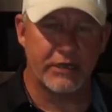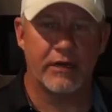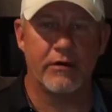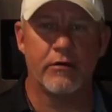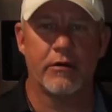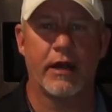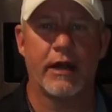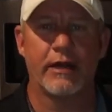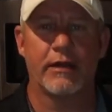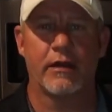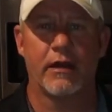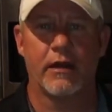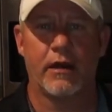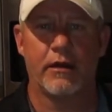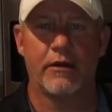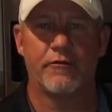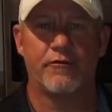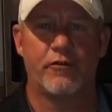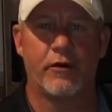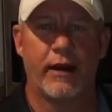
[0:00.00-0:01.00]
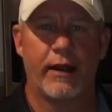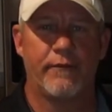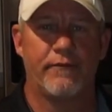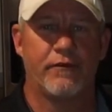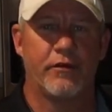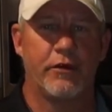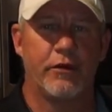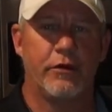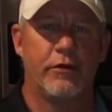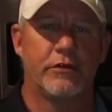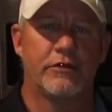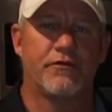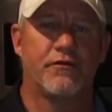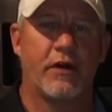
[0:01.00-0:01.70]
I don't like a lot of fried foods.